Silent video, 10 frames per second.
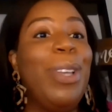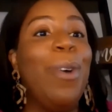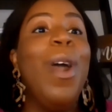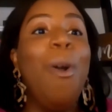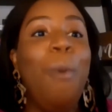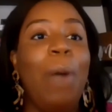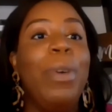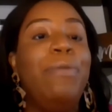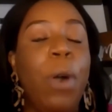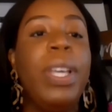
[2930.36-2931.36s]
So while
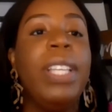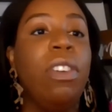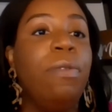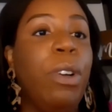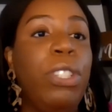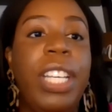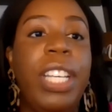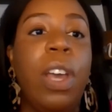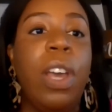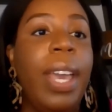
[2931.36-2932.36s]
we focused on first
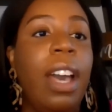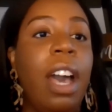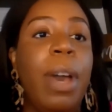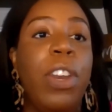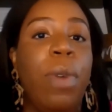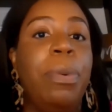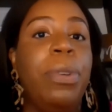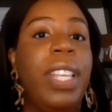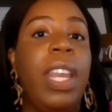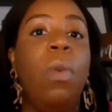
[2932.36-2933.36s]
gen, low income,
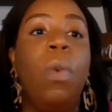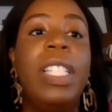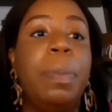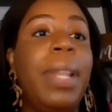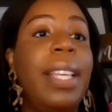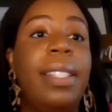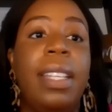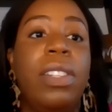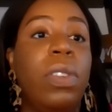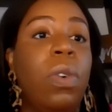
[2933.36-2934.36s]
underrepresented, once
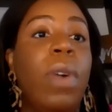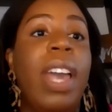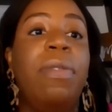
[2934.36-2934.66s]
placed in a school,